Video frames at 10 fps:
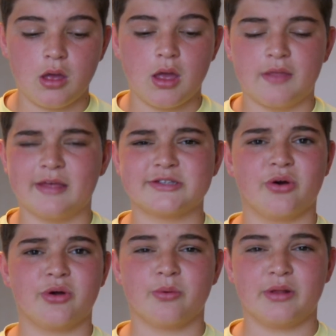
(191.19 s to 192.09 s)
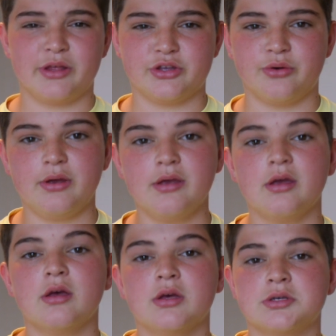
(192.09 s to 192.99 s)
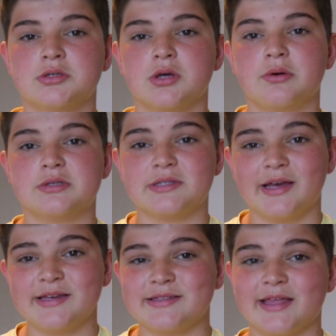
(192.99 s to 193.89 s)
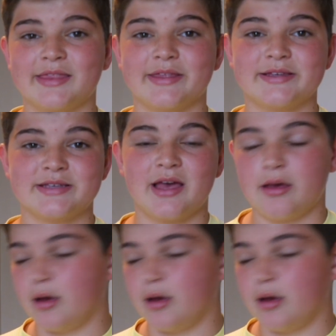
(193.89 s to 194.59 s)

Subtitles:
and that's all you're really doing. So it's nice that this